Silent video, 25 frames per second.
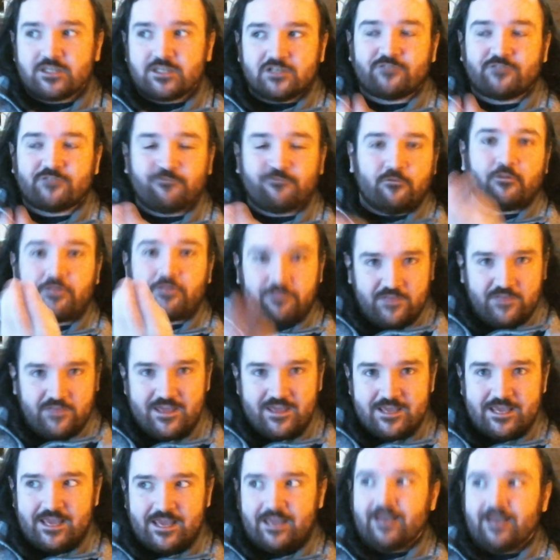for
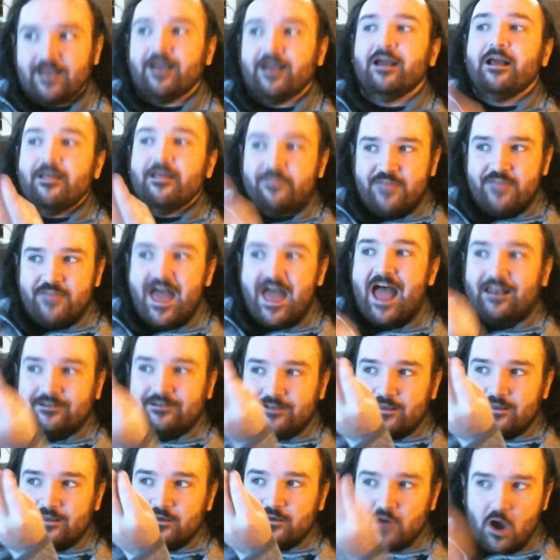thinking that
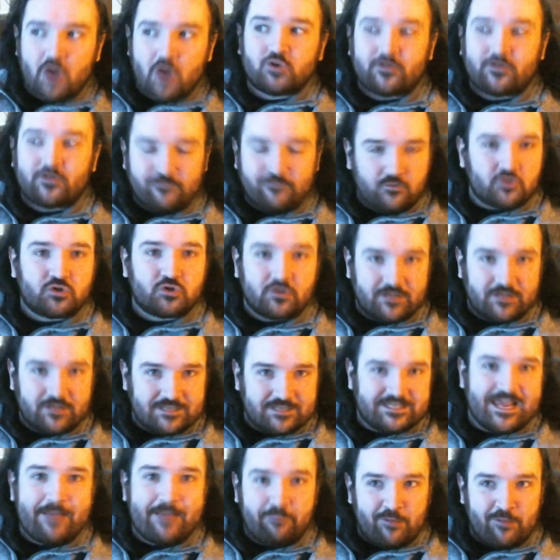controversial
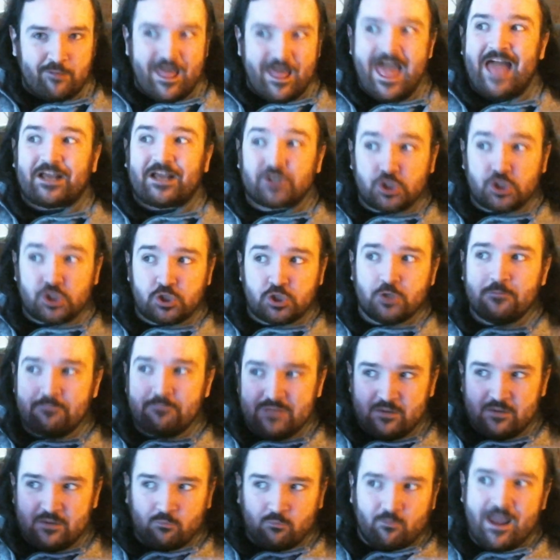example X should
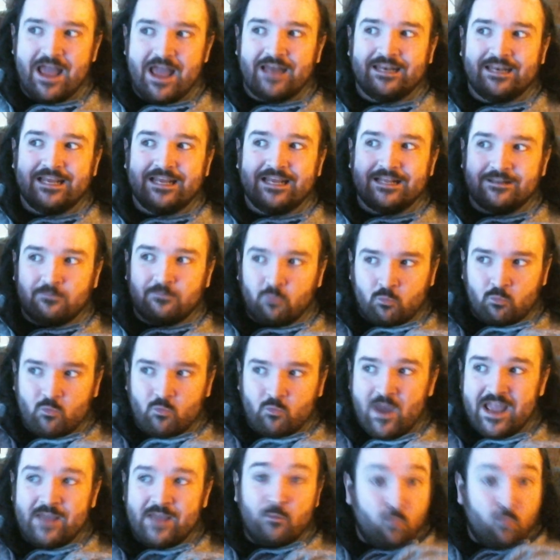be read in
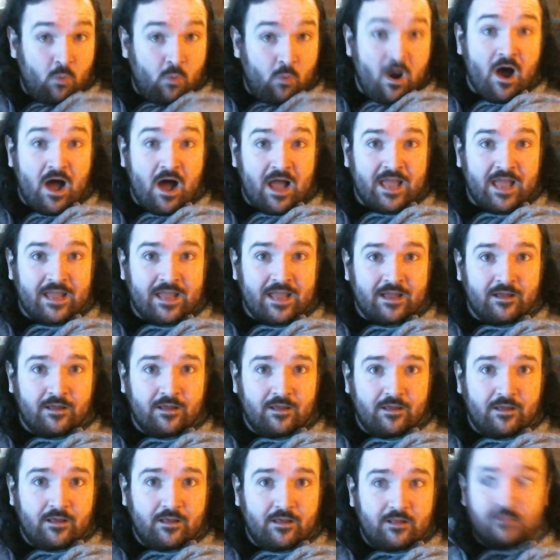way Y.
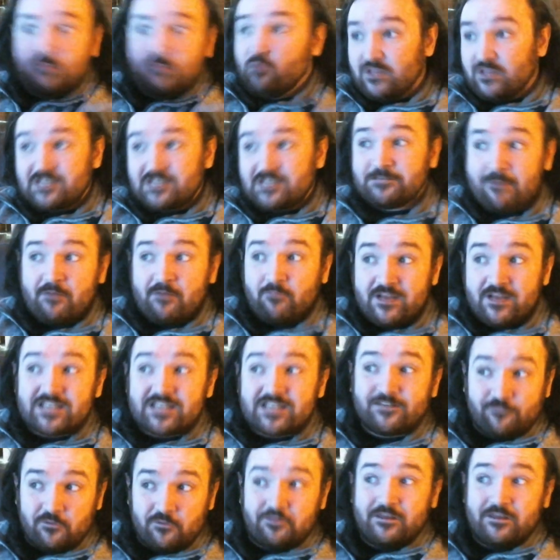This is my reason
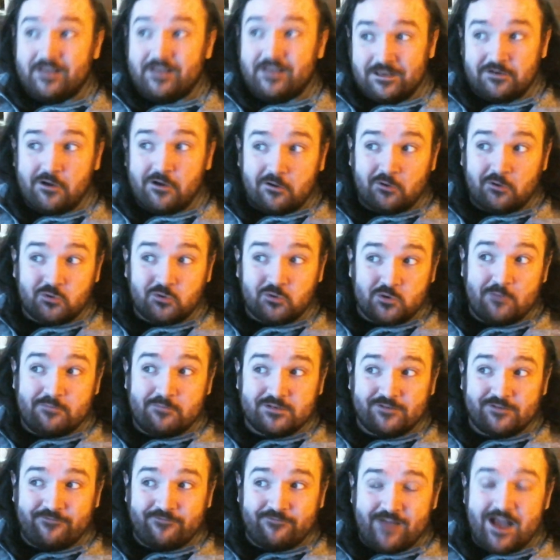for thinking Donald Trump is
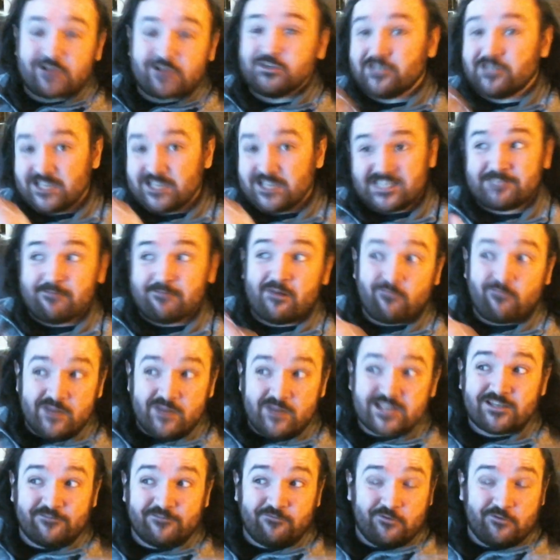a fascist. This is my
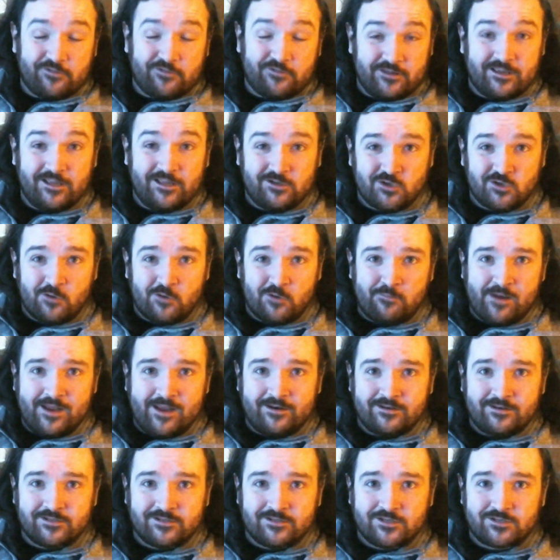reason for thinking Joe Biden
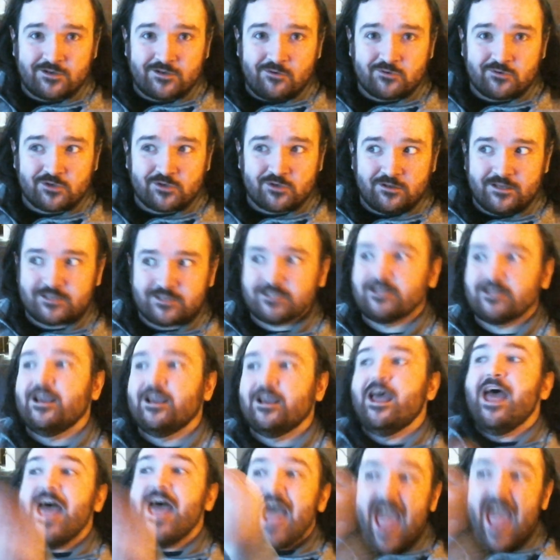is a socialist.
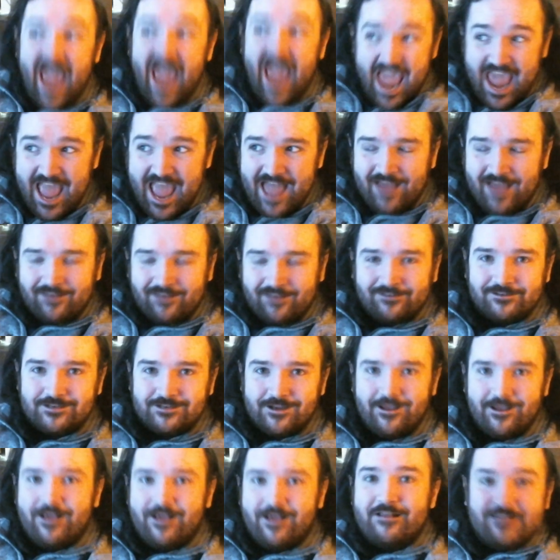And
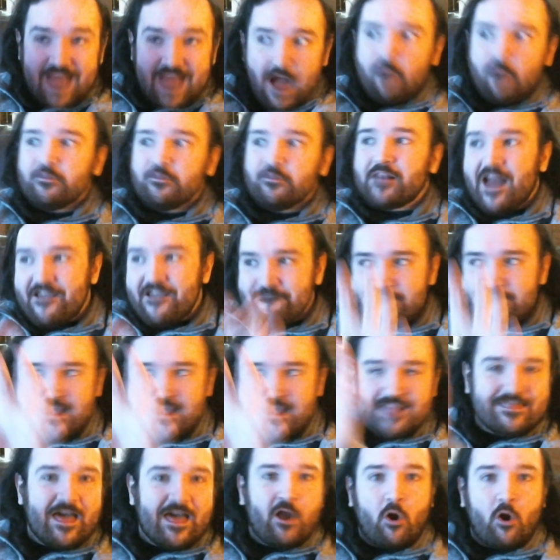now that I've made
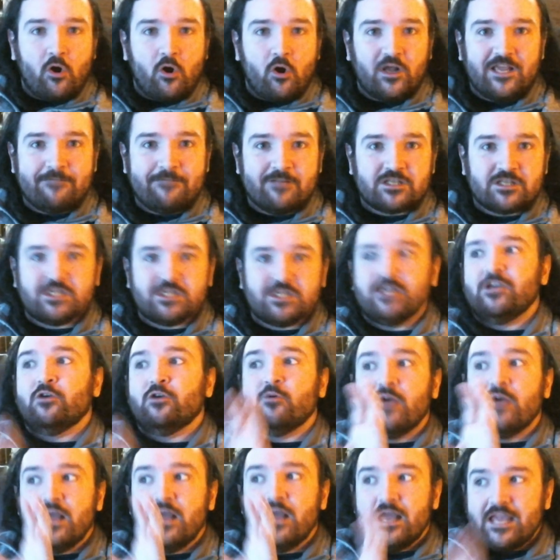that argument to you,
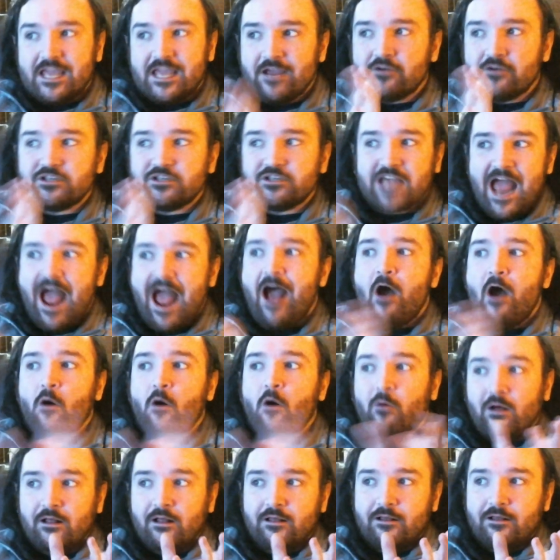here's
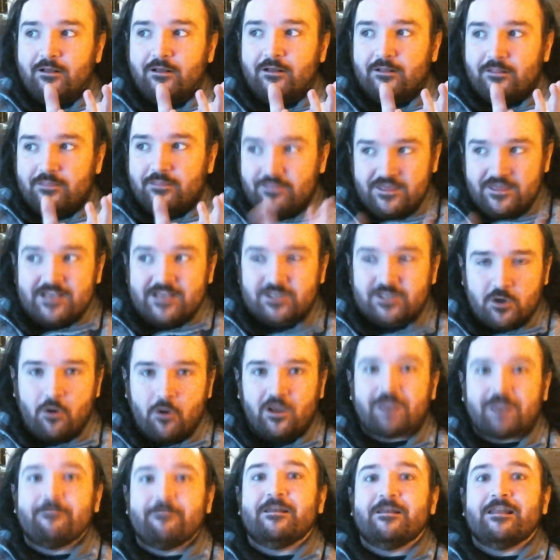how this
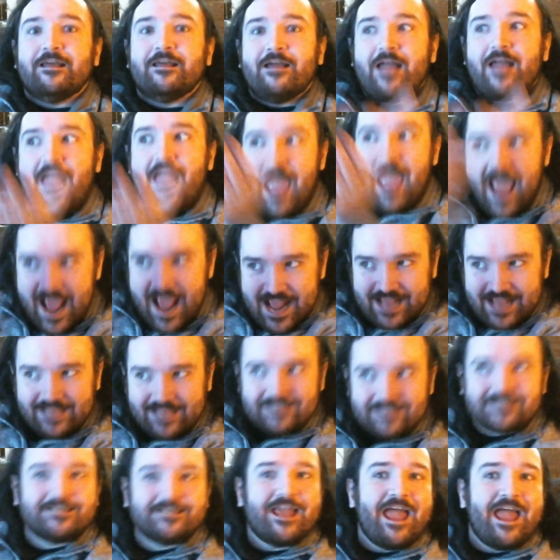argument
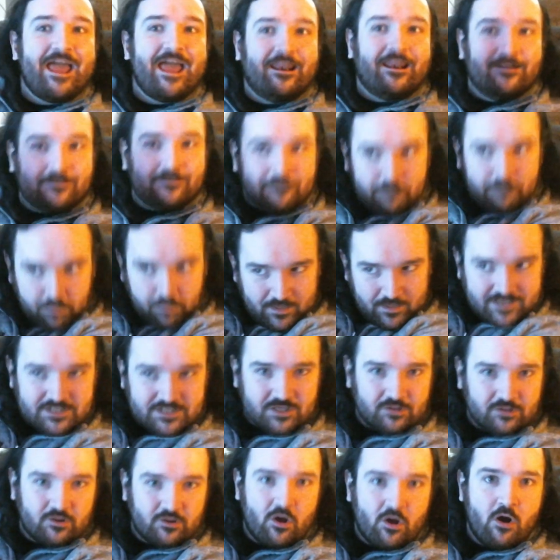aids and brings
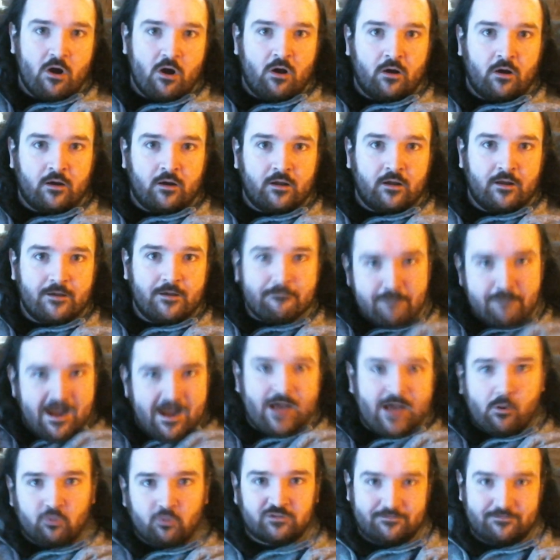along my
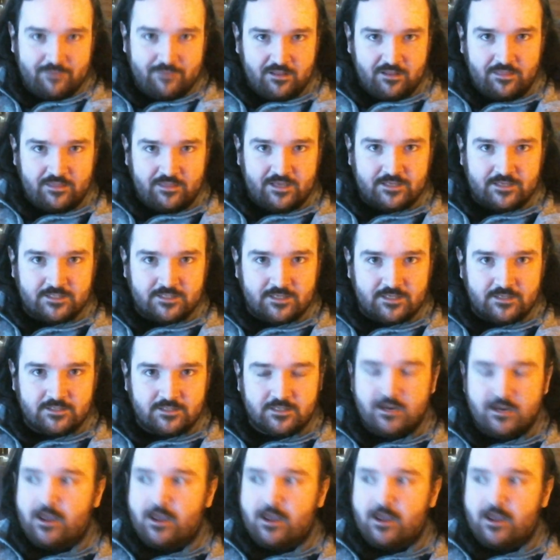ultimate thesis.